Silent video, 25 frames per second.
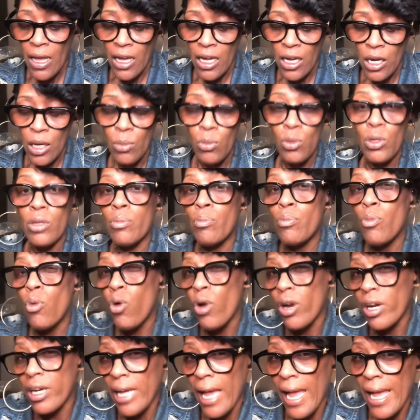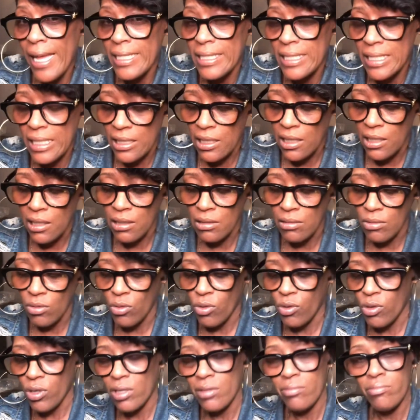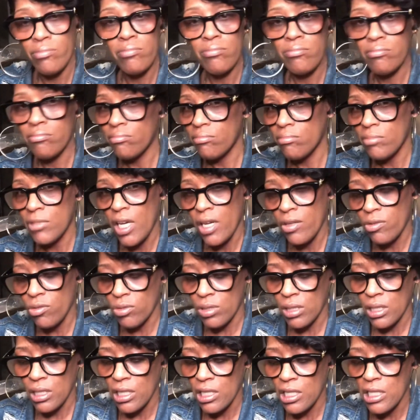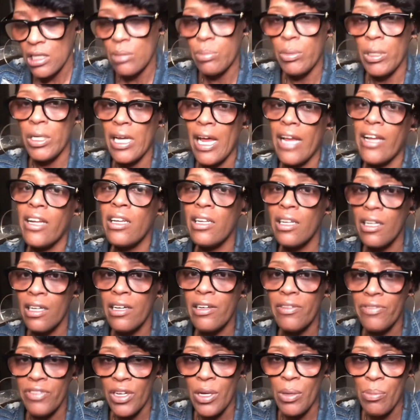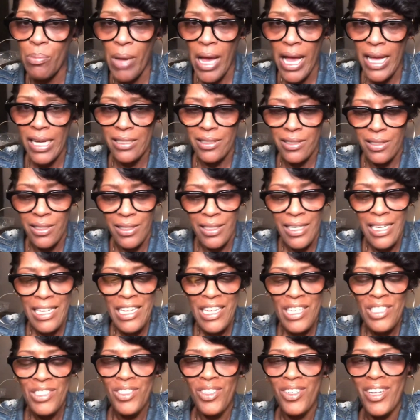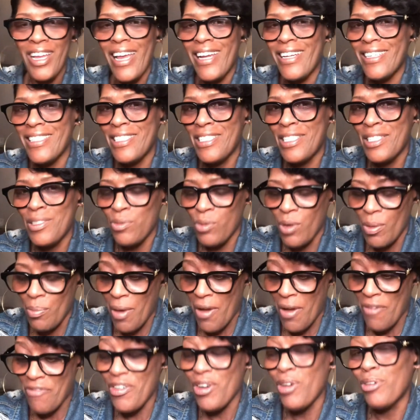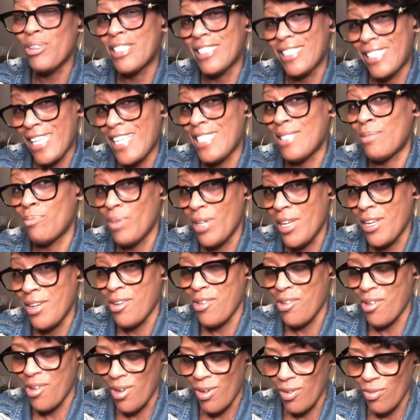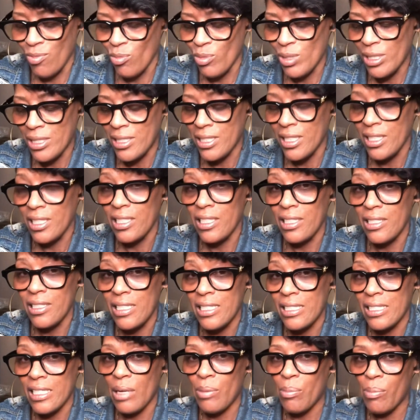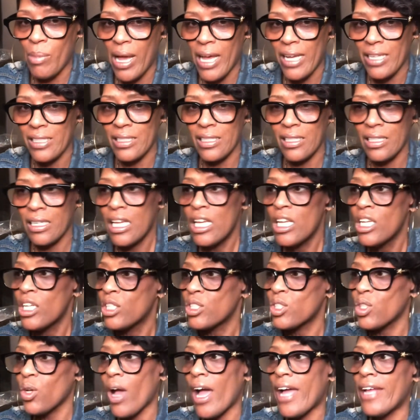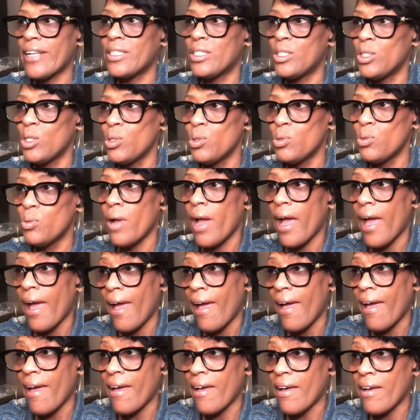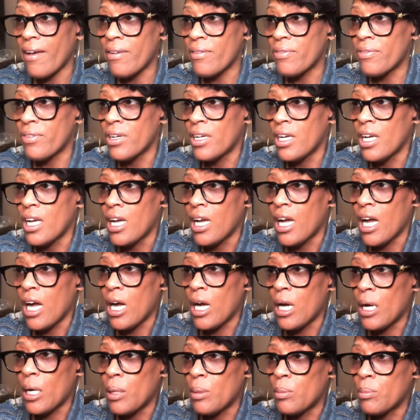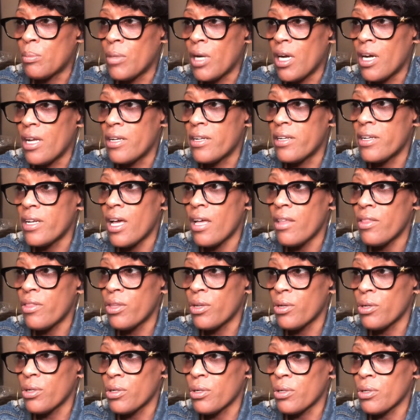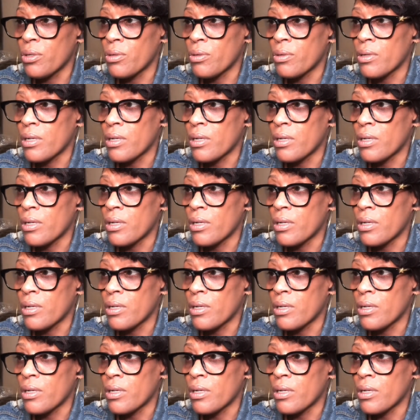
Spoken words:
with more content on other things, but I love unboxing. So that is what my focus has been on recently, is unboxing. So I do have another